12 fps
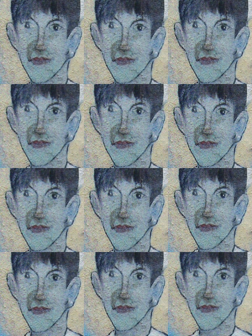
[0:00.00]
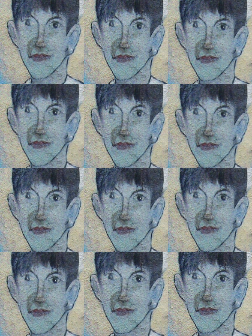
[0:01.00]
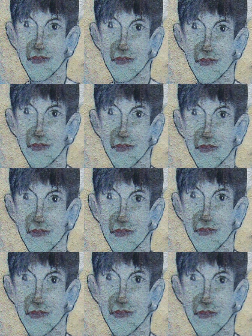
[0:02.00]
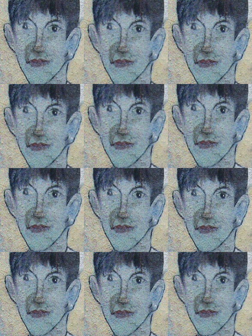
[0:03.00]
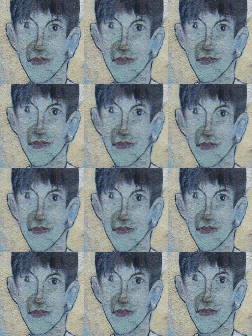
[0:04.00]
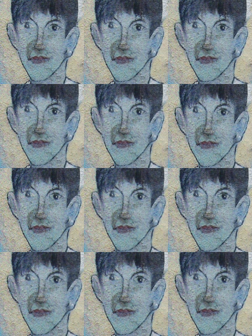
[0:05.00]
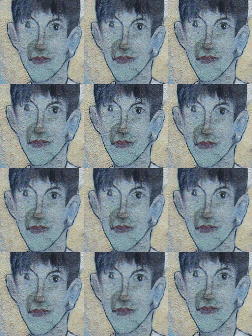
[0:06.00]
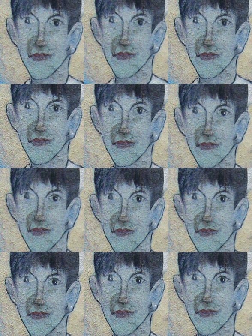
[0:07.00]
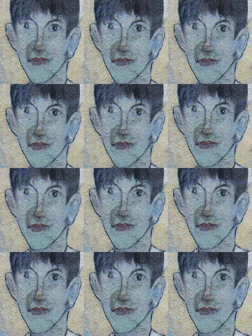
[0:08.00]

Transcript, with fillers: A loud noise woke Sam up from his nightmare. Unaware of the sound, Sam began to breathe, letting his senses return to him. He looked around the room,